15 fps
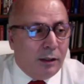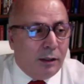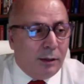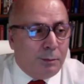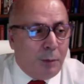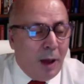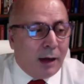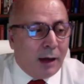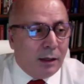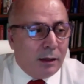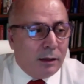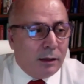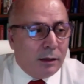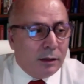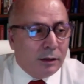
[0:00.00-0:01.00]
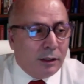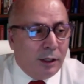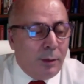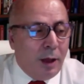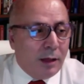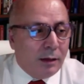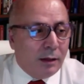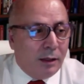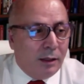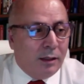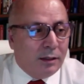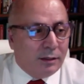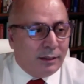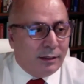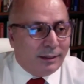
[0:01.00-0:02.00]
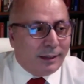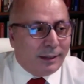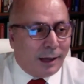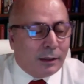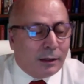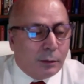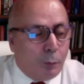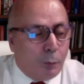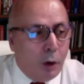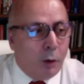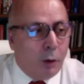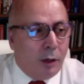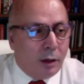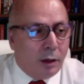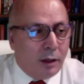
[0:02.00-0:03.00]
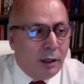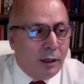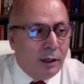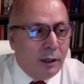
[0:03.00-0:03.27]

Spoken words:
barrel demand is destructed permanently